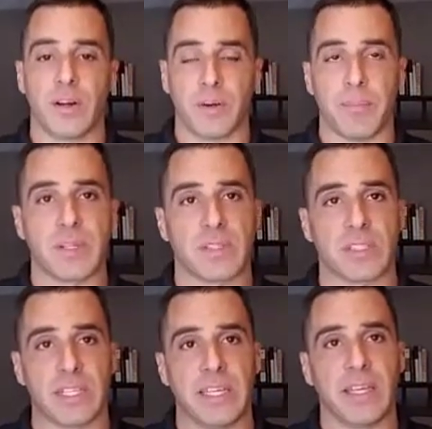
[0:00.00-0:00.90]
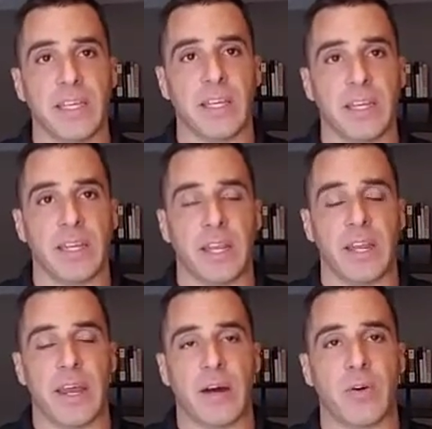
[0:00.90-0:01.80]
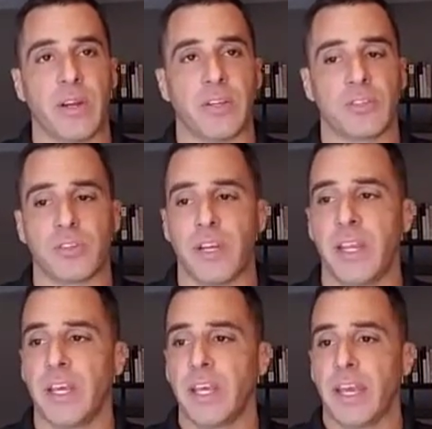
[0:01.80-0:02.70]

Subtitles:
are a business leading in our industry,